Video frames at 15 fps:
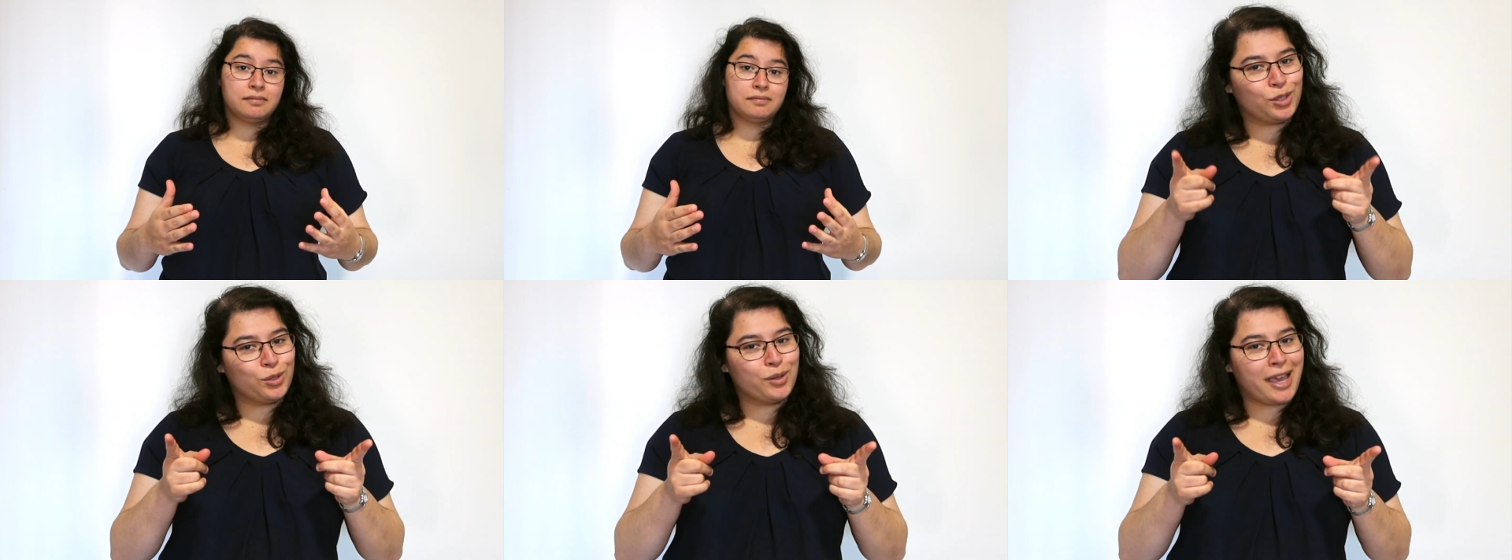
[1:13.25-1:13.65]

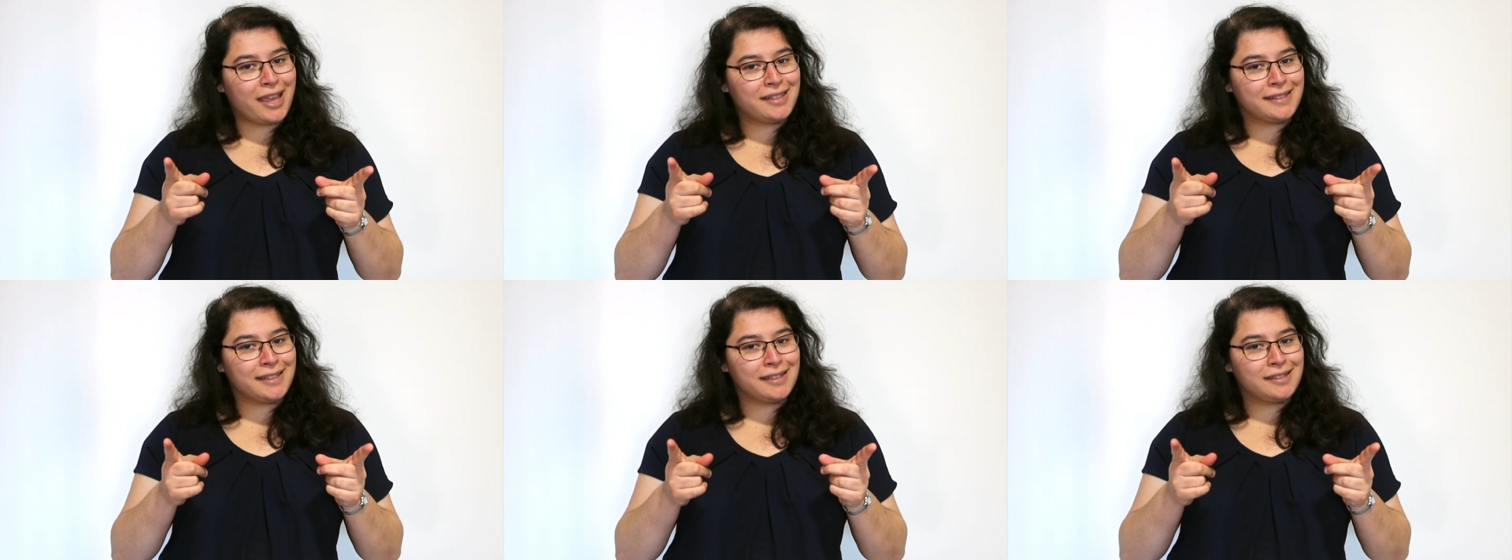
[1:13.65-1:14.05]
you
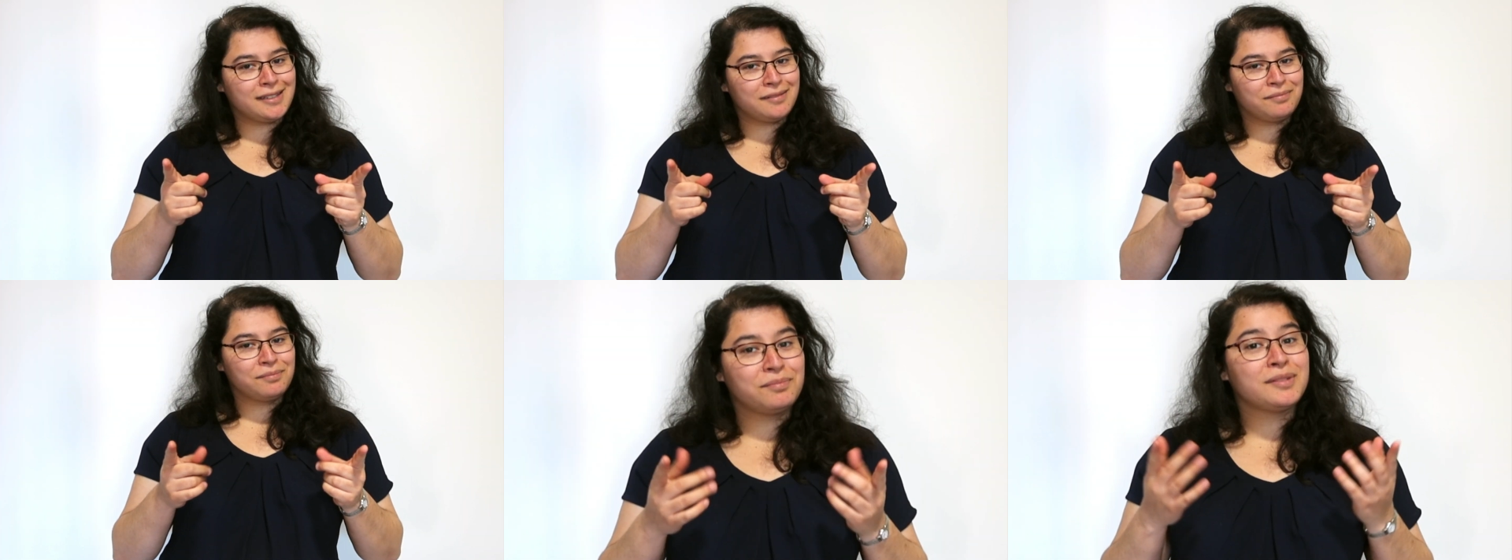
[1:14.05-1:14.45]
guessed it,
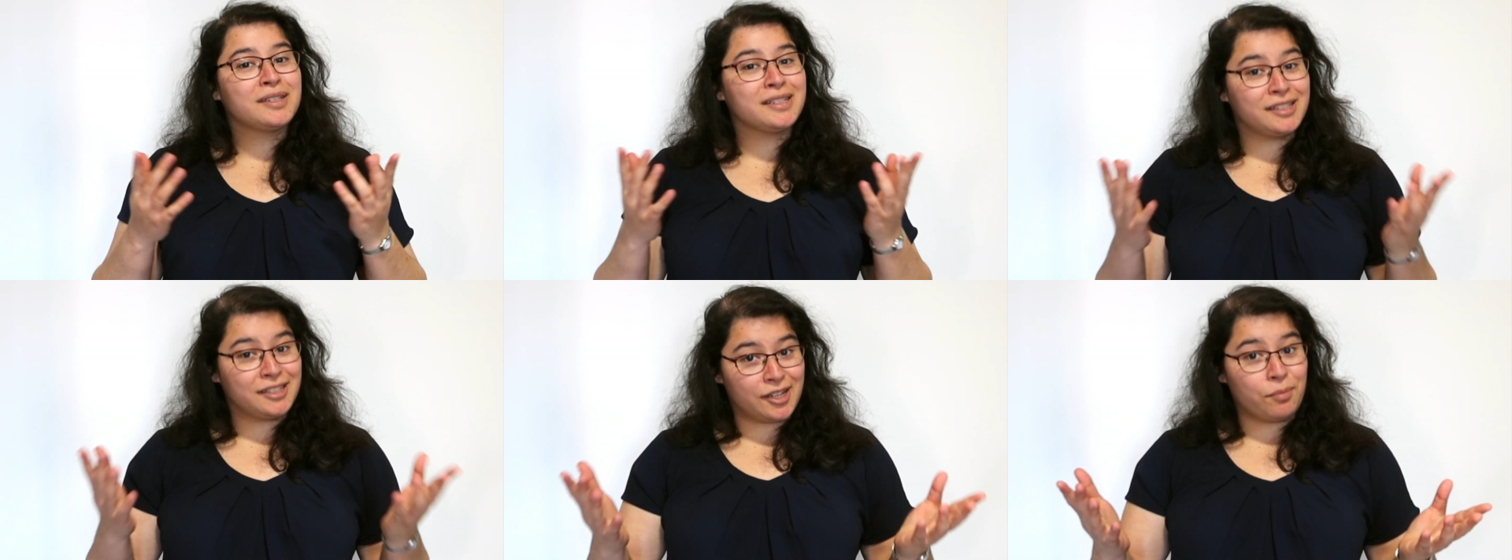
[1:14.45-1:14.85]

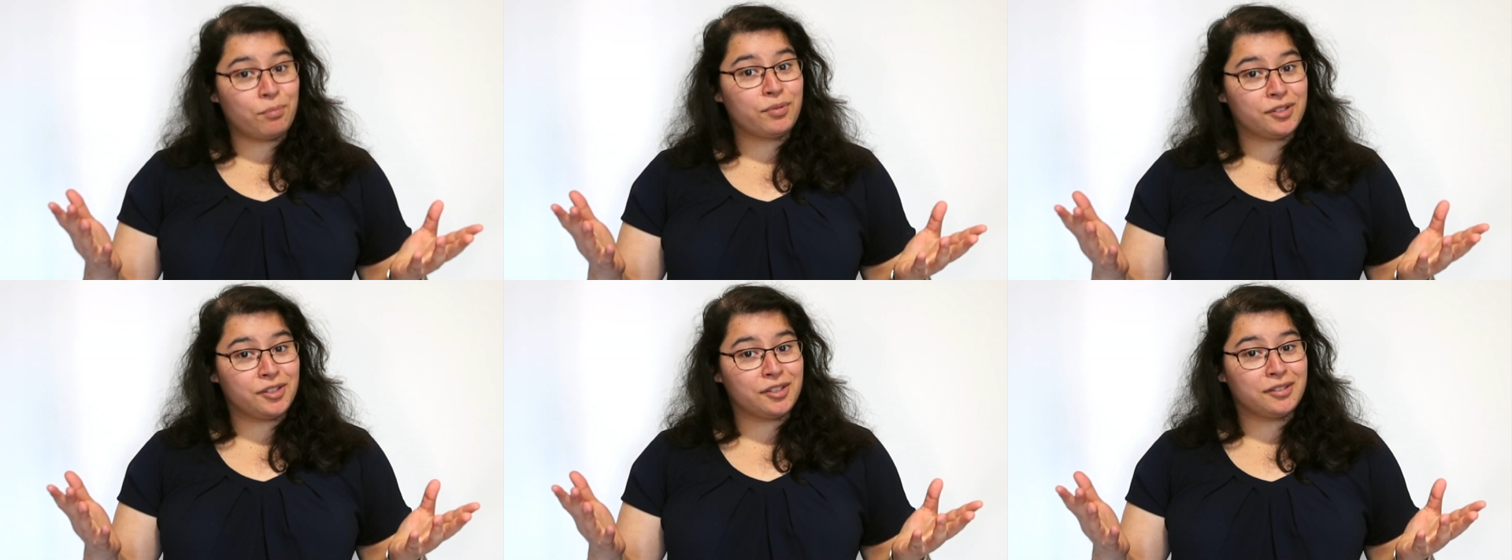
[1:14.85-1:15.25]

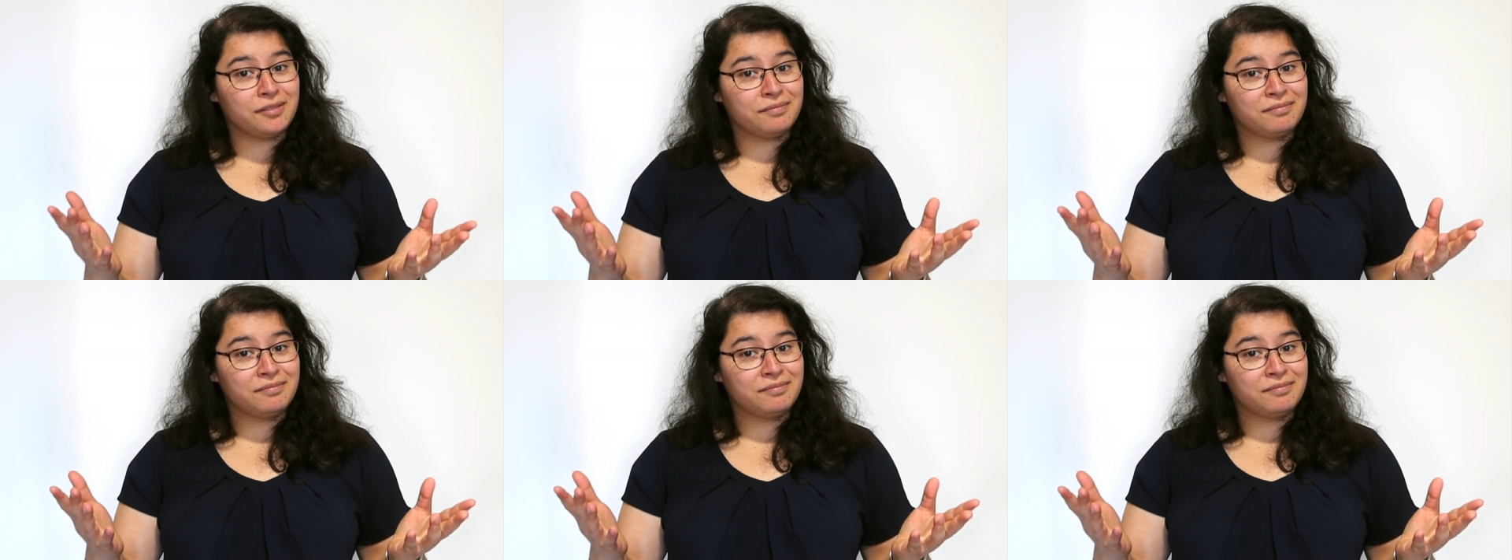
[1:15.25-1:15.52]
temperature.